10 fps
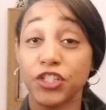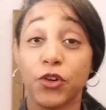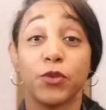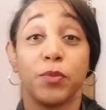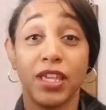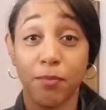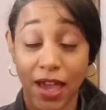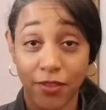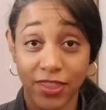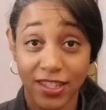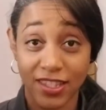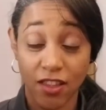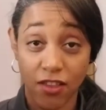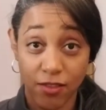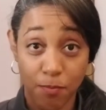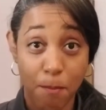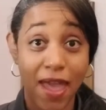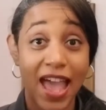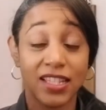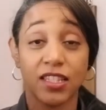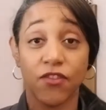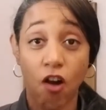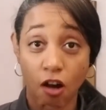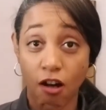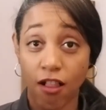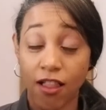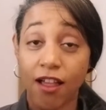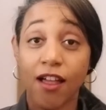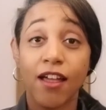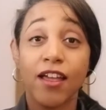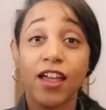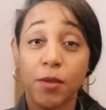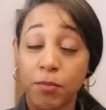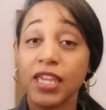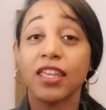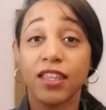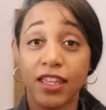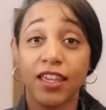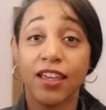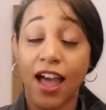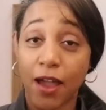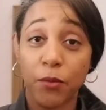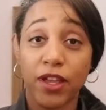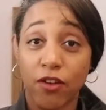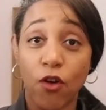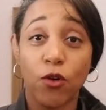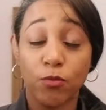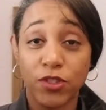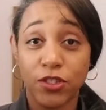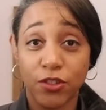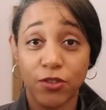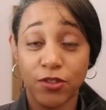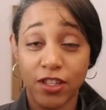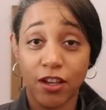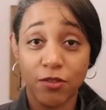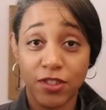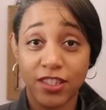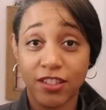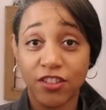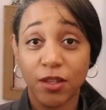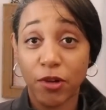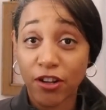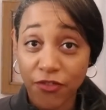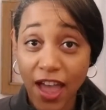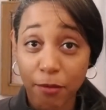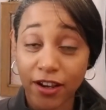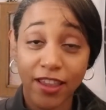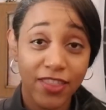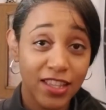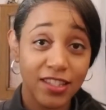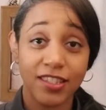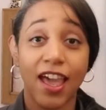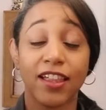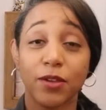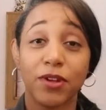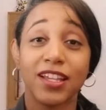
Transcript: told me about this massive haul, immediately I went home to, steal some of her fabric, and that's exactly what I